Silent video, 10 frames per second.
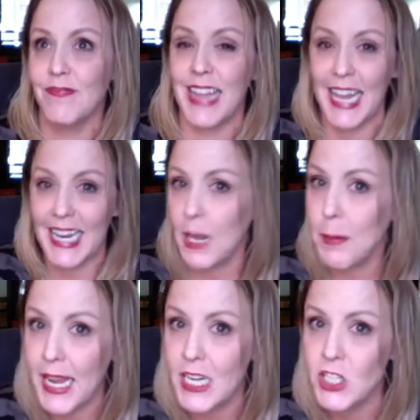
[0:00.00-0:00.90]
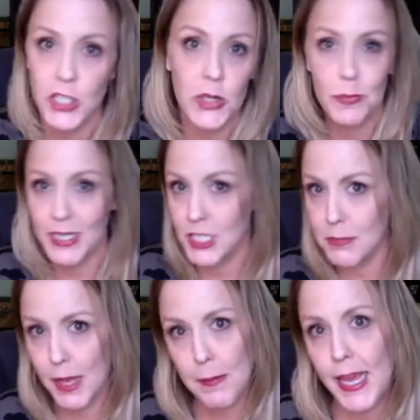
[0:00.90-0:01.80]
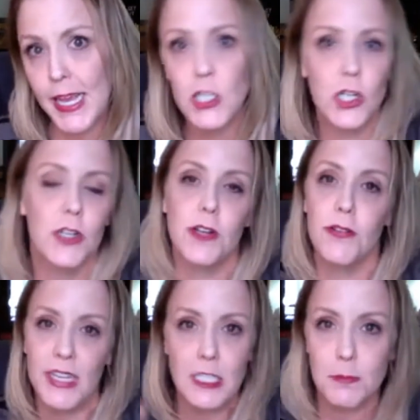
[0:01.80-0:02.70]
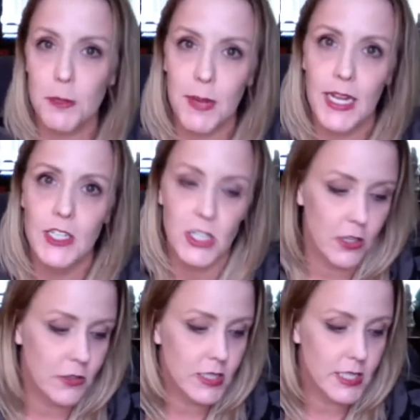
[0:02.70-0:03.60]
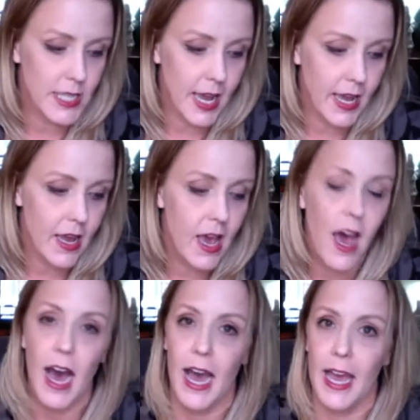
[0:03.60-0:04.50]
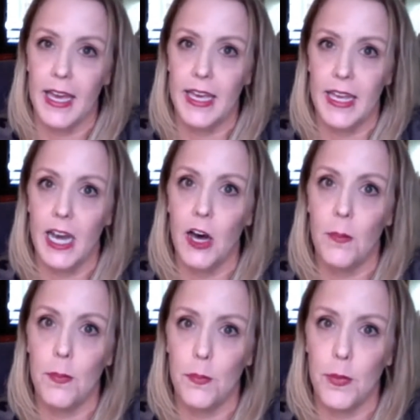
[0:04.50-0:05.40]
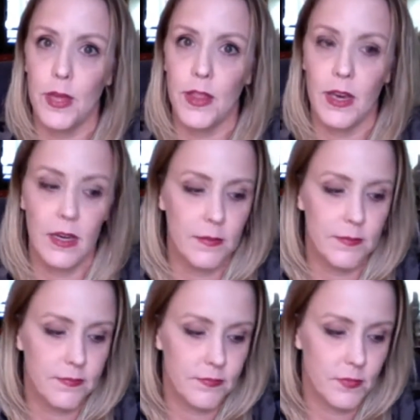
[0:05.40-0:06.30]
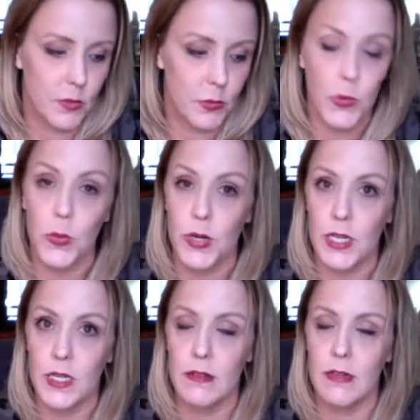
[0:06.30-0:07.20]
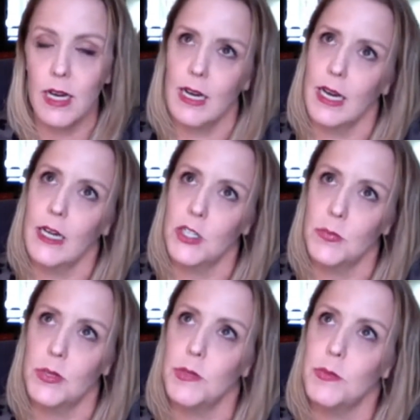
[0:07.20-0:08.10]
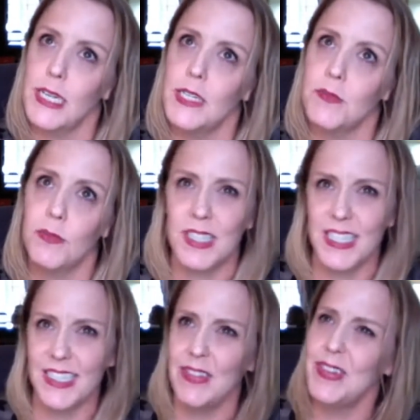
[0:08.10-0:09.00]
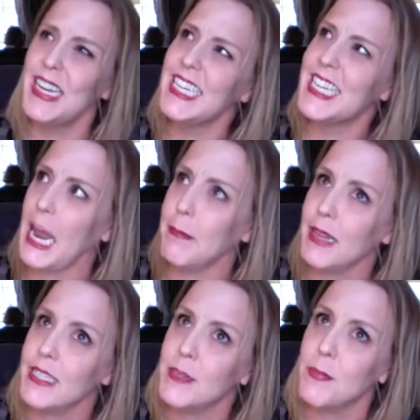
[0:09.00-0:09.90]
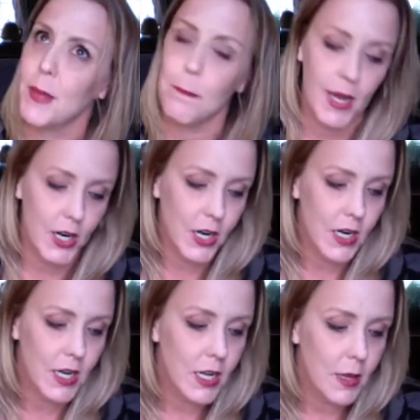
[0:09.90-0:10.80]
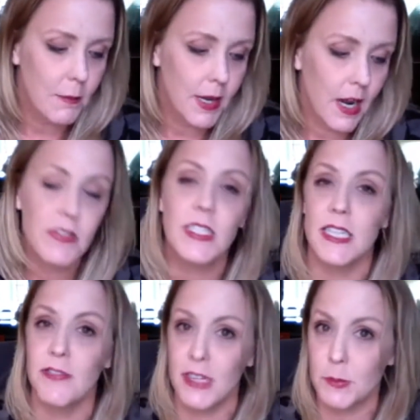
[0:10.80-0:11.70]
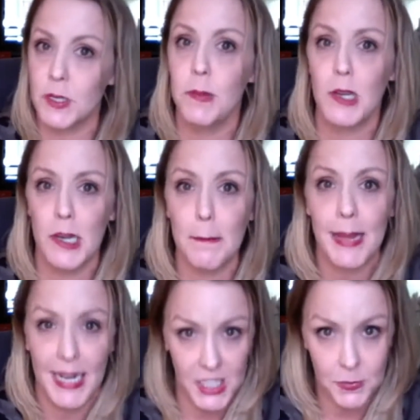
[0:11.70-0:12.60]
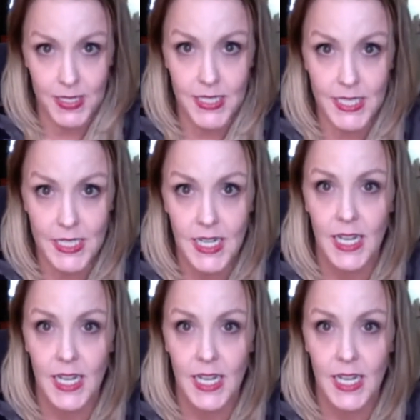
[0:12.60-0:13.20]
landing page, on your resume page, on your Facebook page, and you could say, I can help with recorded, how should we need to name that something better. But obviously Facebook community management,